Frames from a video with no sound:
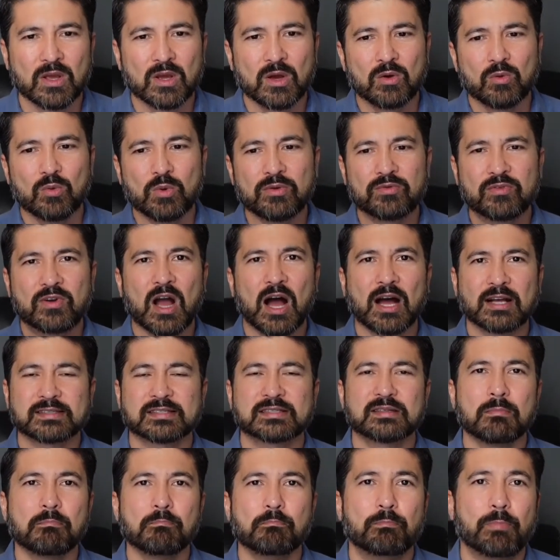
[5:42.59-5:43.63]
we've got
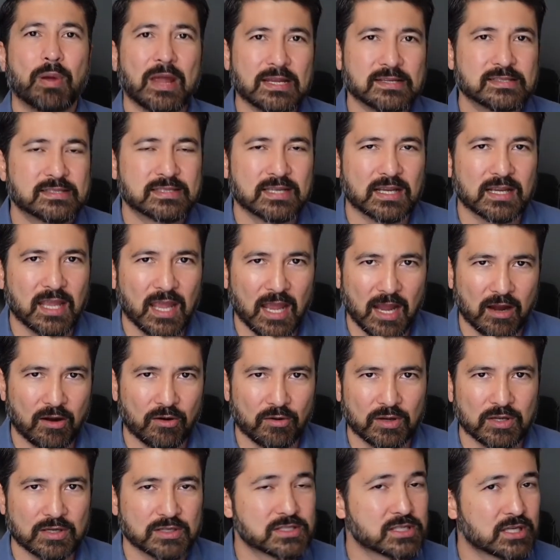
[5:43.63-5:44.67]
some basic
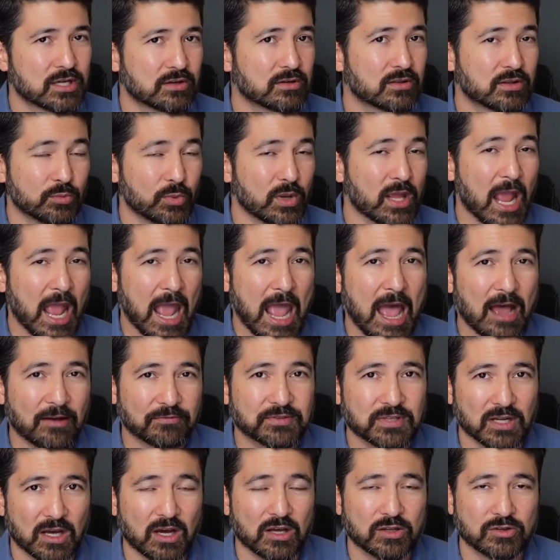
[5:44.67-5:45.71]
areas here that we have
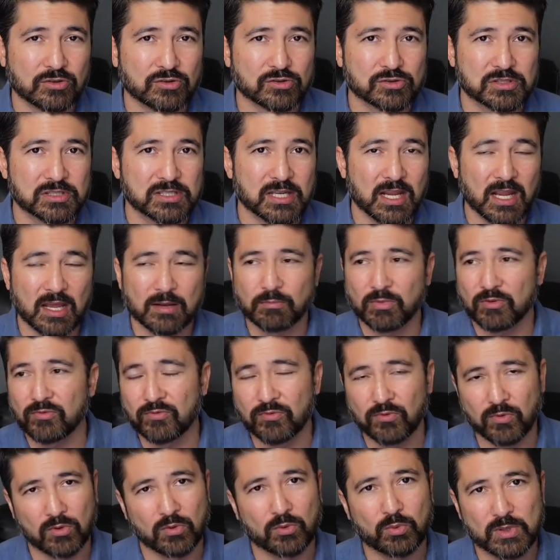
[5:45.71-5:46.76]
to understand
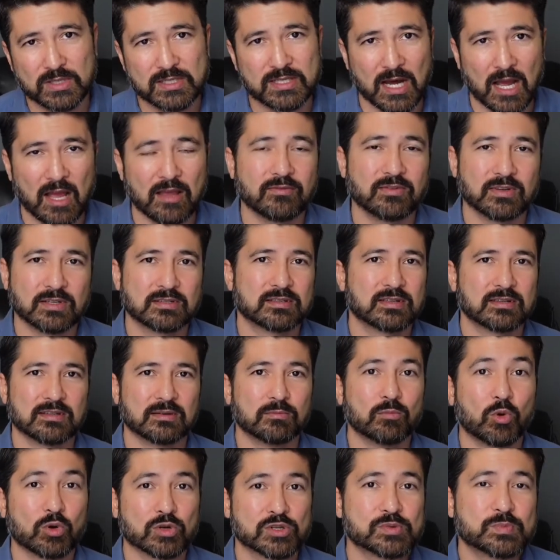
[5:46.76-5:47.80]
before we dive into the
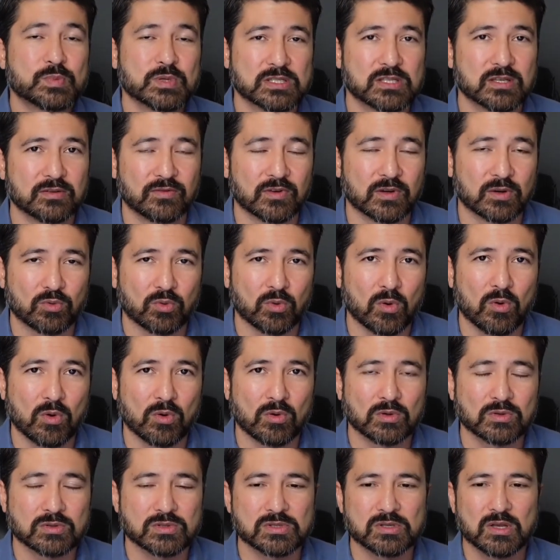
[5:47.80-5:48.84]
more specific
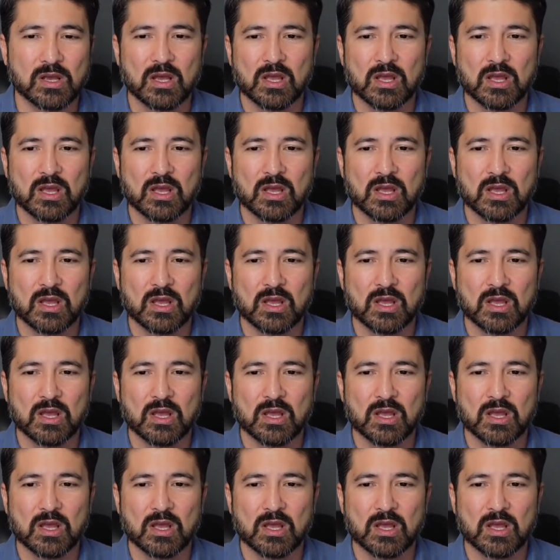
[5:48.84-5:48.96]
roles.